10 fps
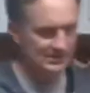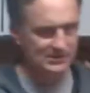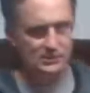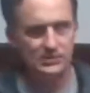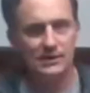
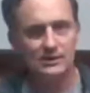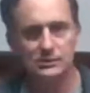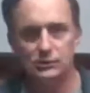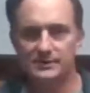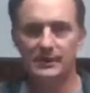these two
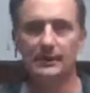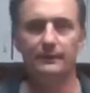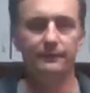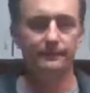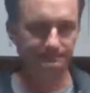telescopes I
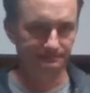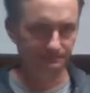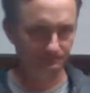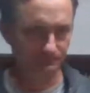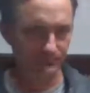have
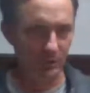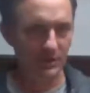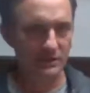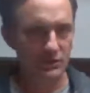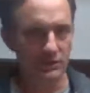are
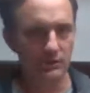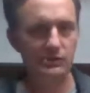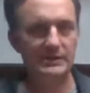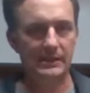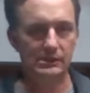
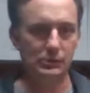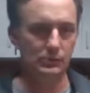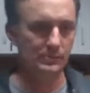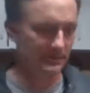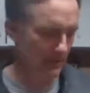introductory
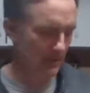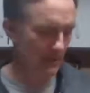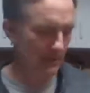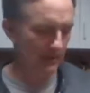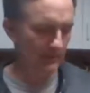telescopes.
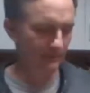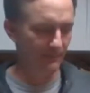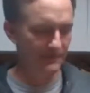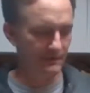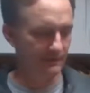
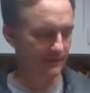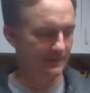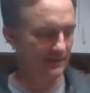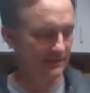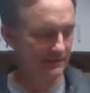These are
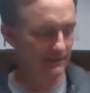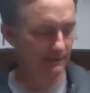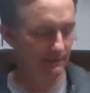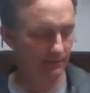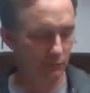fantastic
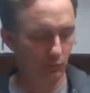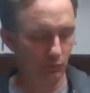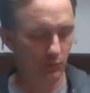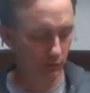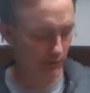
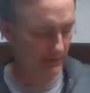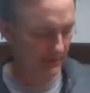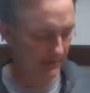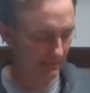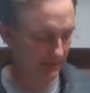for looking
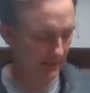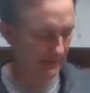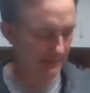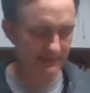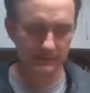at
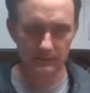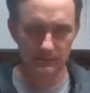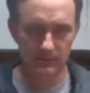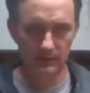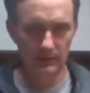planets,
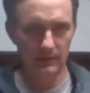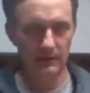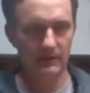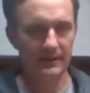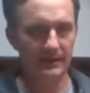
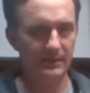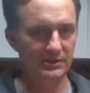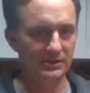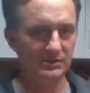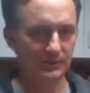like I
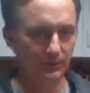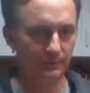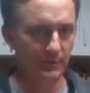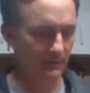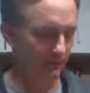mentioned, so those
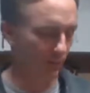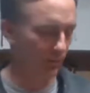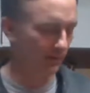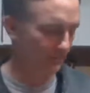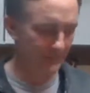big
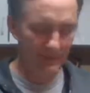four.